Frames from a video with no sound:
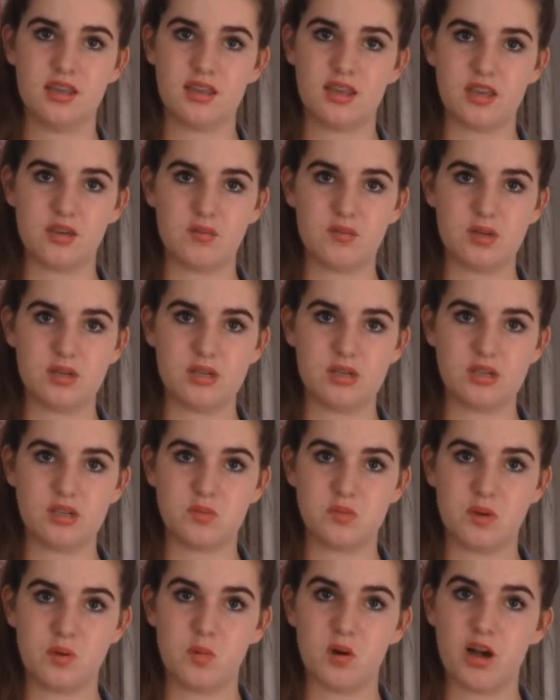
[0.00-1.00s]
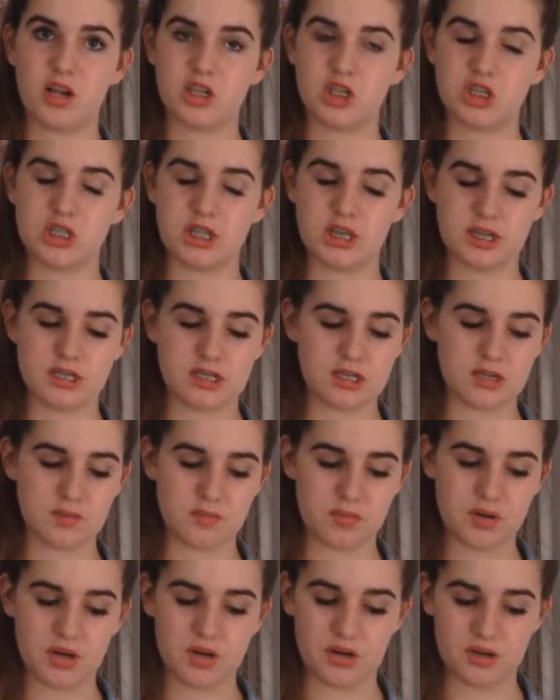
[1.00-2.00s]
that you needed to be watching that it
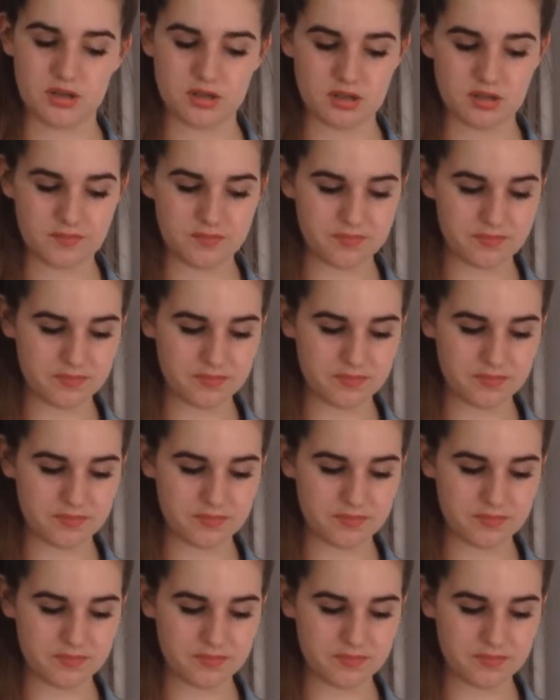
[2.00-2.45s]
didn't burn.